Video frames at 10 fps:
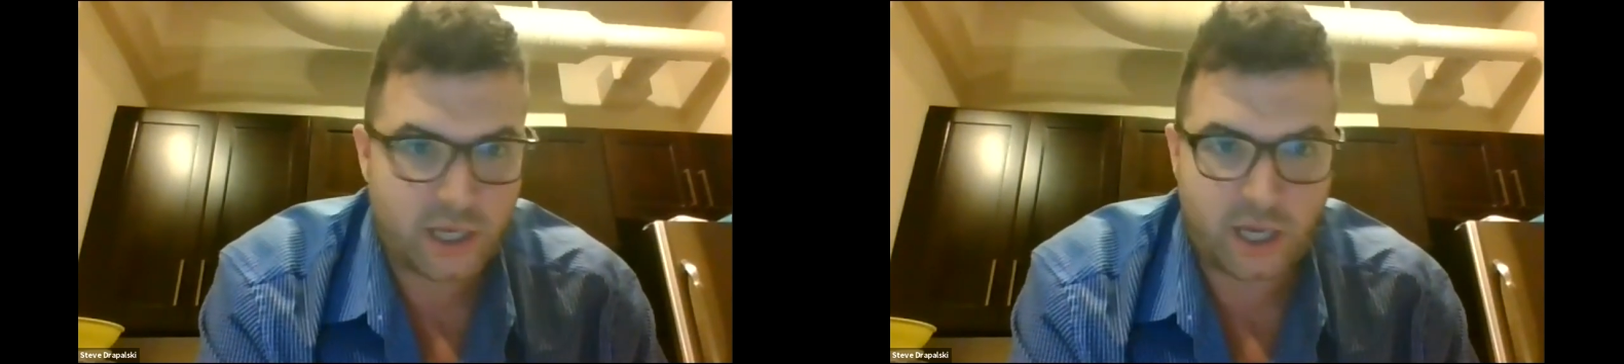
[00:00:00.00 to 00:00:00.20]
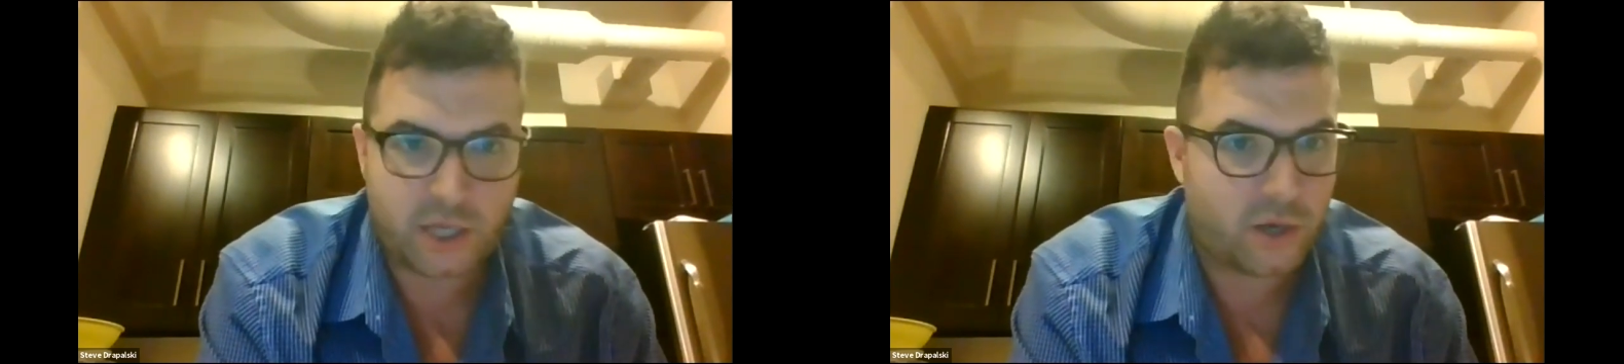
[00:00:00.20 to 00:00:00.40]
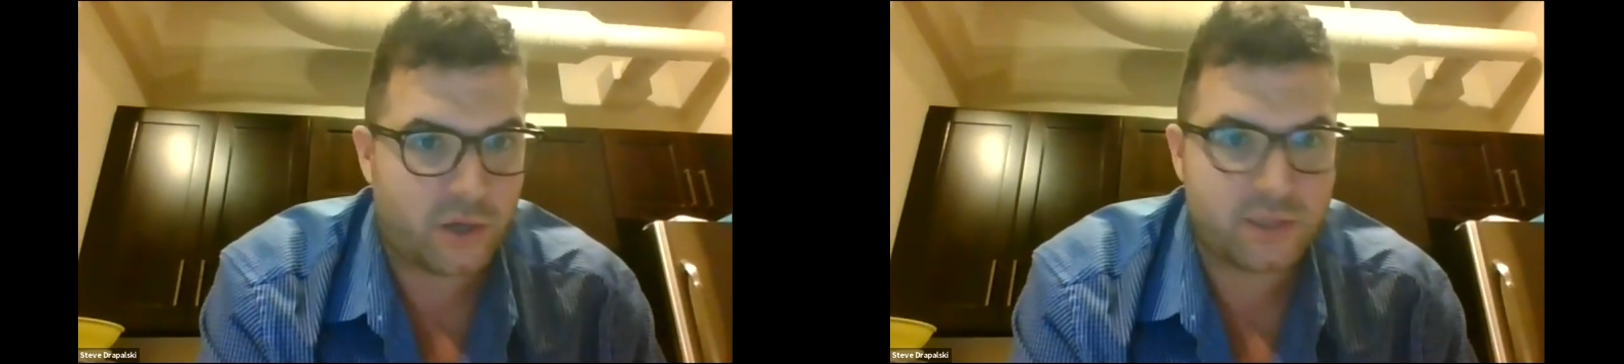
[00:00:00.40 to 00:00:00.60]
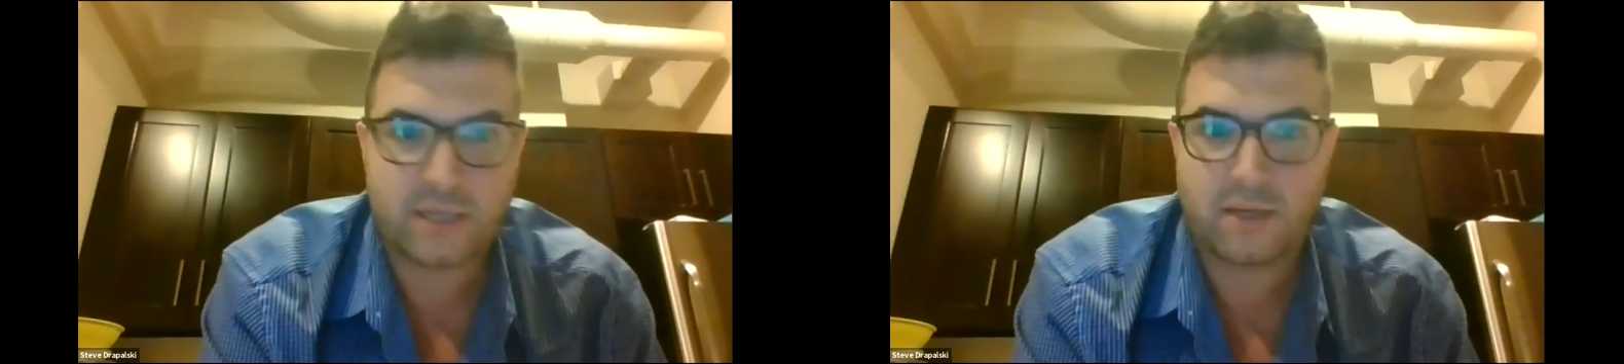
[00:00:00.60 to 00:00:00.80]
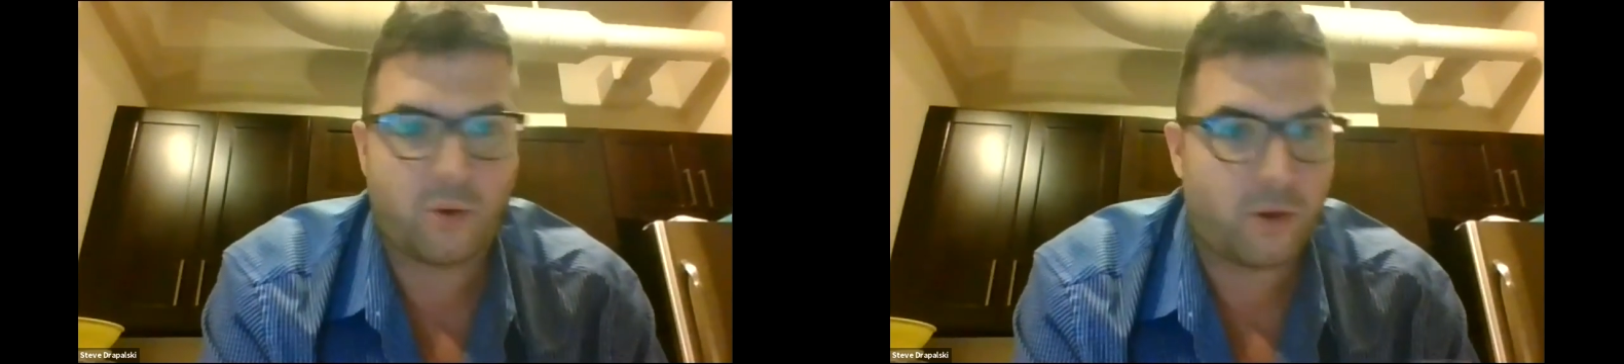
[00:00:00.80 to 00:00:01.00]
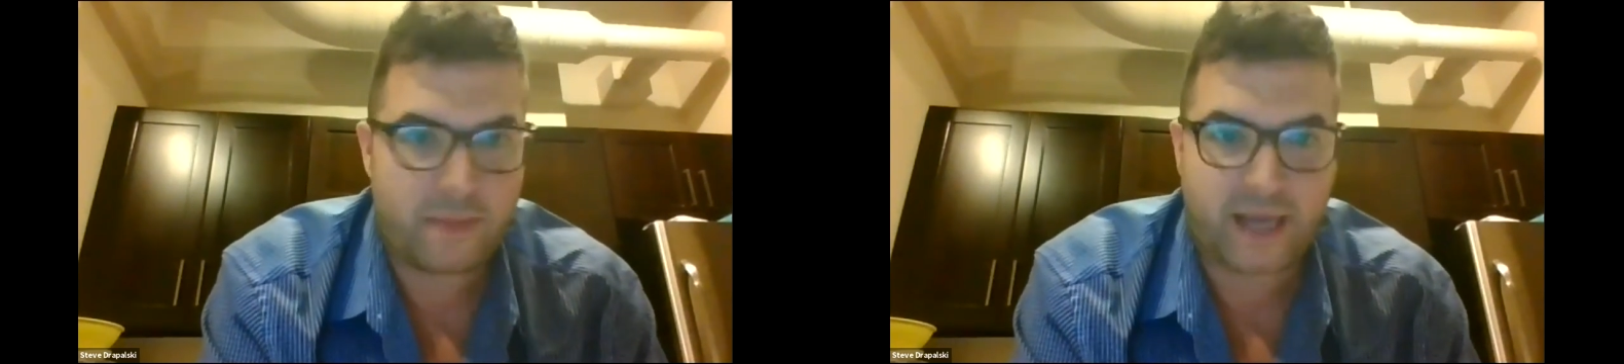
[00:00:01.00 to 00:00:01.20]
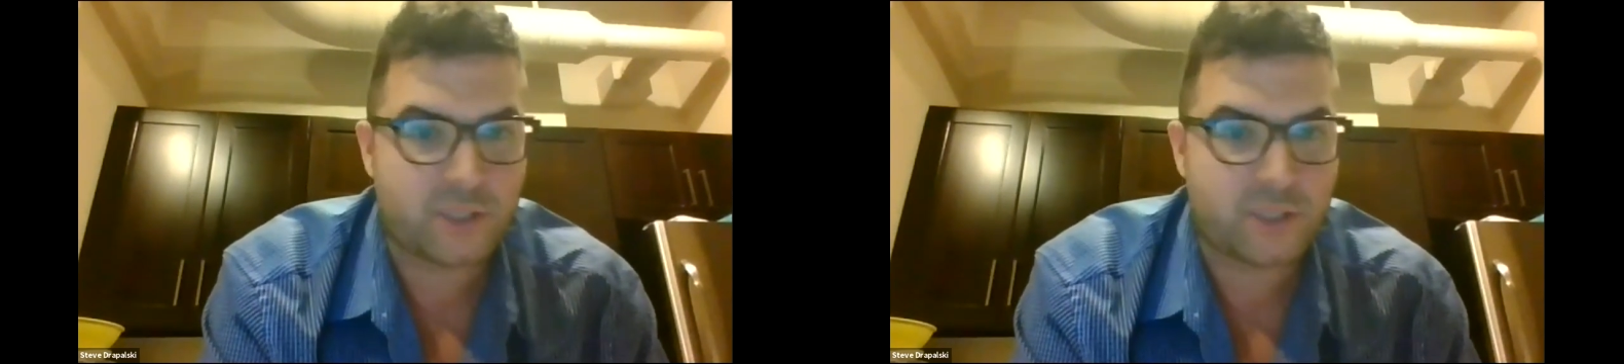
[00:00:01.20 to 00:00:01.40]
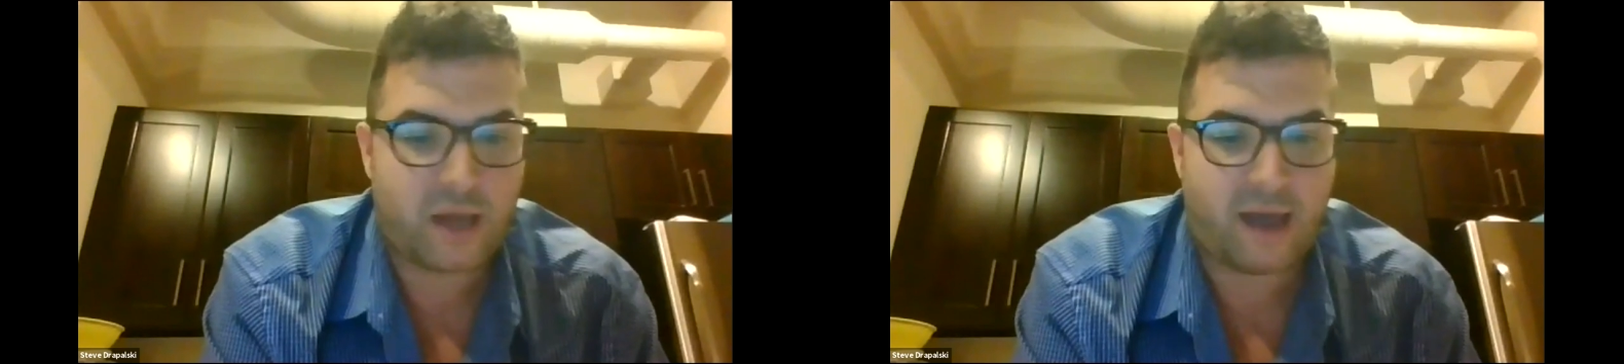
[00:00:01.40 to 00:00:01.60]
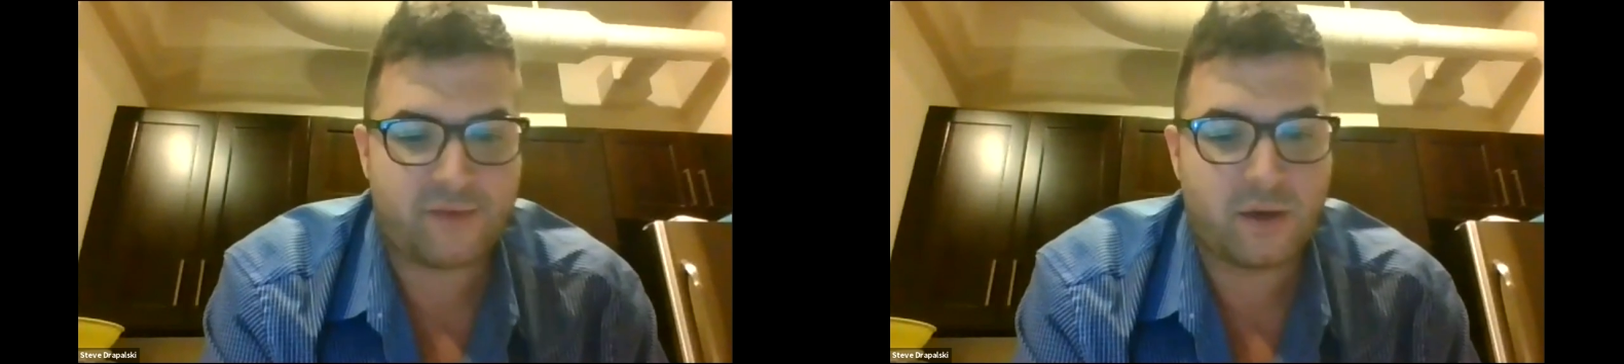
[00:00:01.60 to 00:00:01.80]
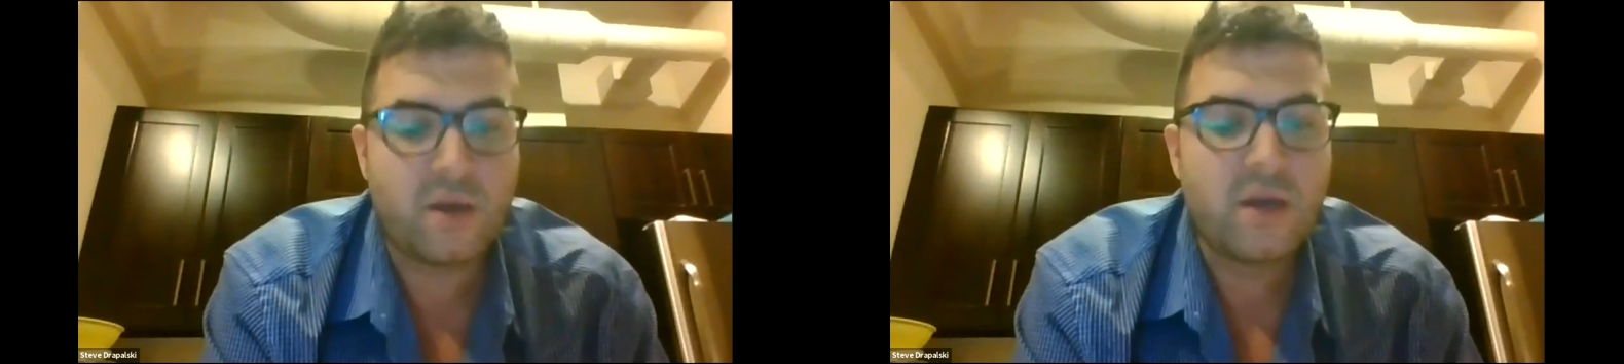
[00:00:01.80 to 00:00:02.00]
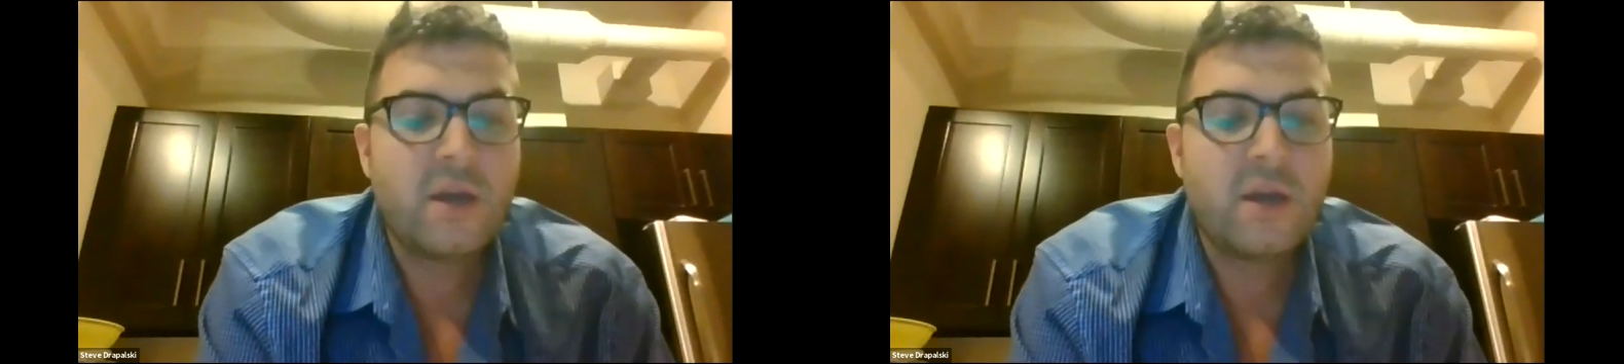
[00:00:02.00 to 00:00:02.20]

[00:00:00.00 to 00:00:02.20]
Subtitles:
cooking shows and or mix or what have you.